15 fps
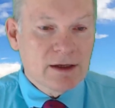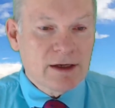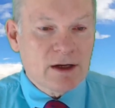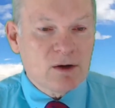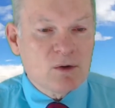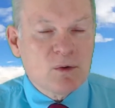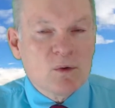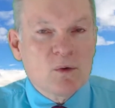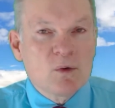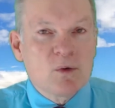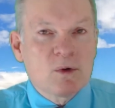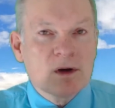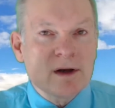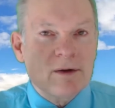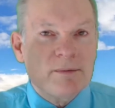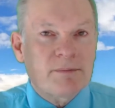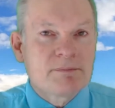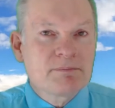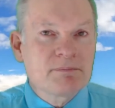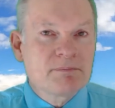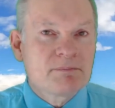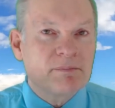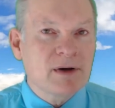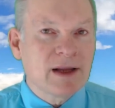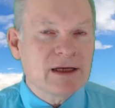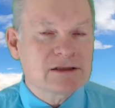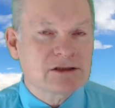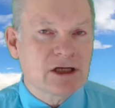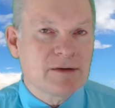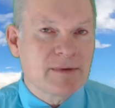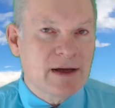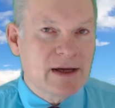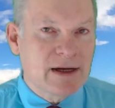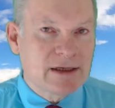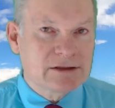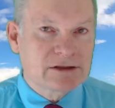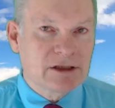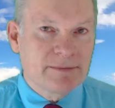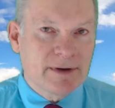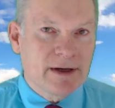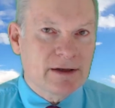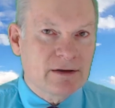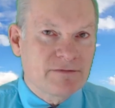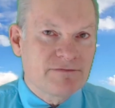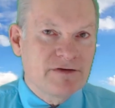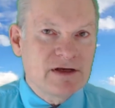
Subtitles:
Now, last time I asked about